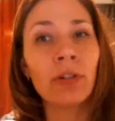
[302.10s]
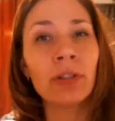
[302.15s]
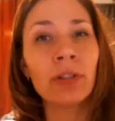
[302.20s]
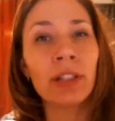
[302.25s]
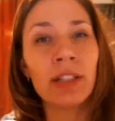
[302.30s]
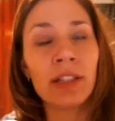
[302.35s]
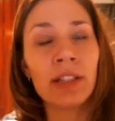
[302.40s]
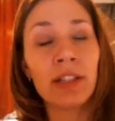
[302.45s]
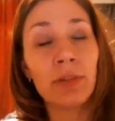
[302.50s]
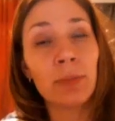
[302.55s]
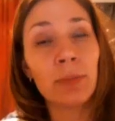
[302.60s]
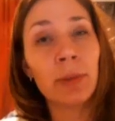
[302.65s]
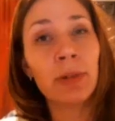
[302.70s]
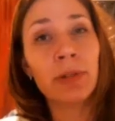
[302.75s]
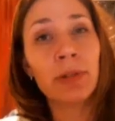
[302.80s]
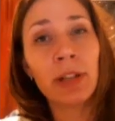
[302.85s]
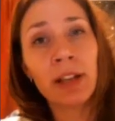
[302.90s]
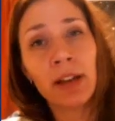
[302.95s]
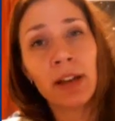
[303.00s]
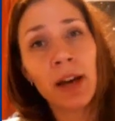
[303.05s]
only are you
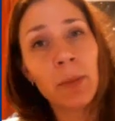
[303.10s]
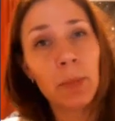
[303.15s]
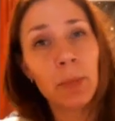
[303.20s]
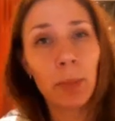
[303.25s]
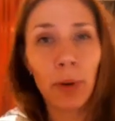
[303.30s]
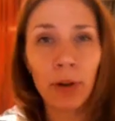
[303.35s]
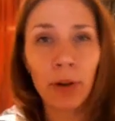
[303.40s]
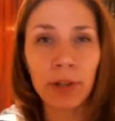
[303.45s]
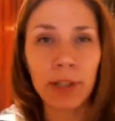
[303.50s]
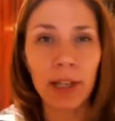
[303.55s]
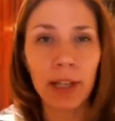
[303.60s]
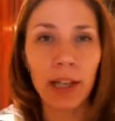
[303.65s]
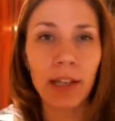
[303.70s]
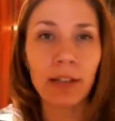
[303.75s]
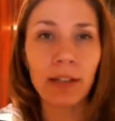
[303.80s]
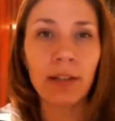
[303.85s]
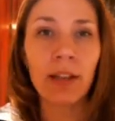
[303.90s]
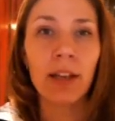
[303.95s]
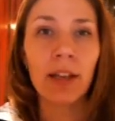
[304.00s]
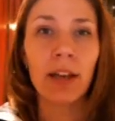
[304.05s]
building up
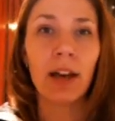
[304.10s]
protein,